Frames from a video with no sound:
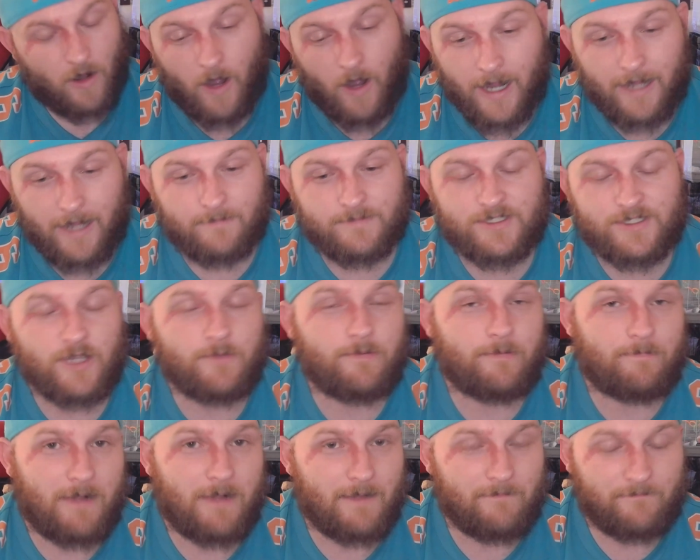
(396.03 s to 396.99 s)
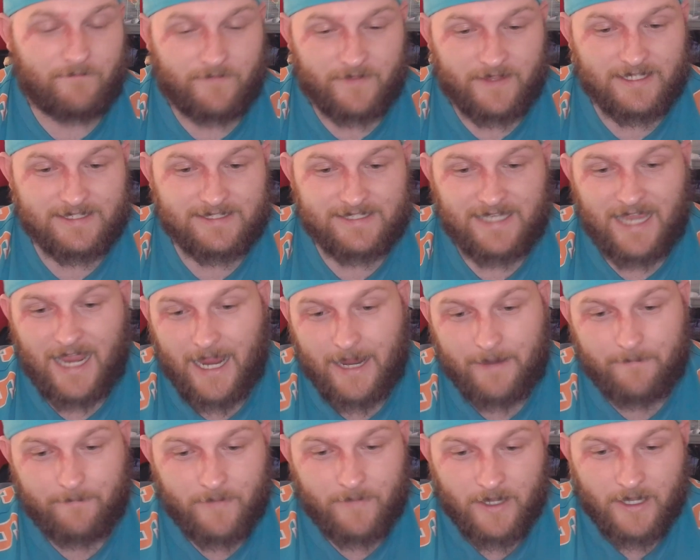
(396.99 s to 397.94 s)
I am super pumped for this
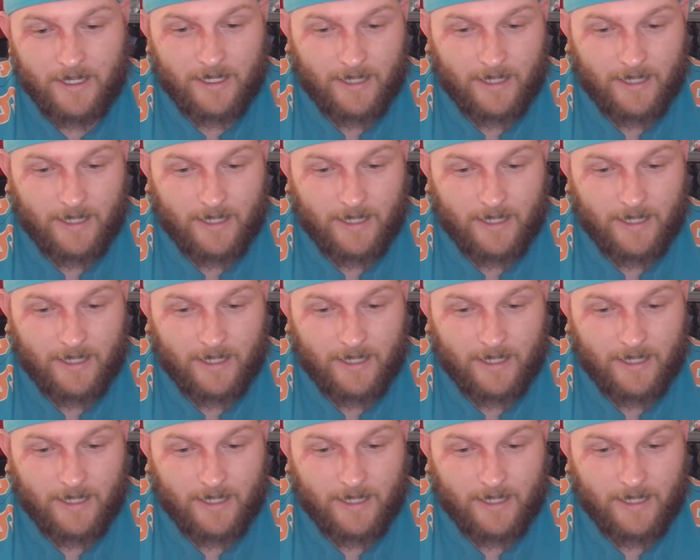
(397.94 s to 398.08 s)
game.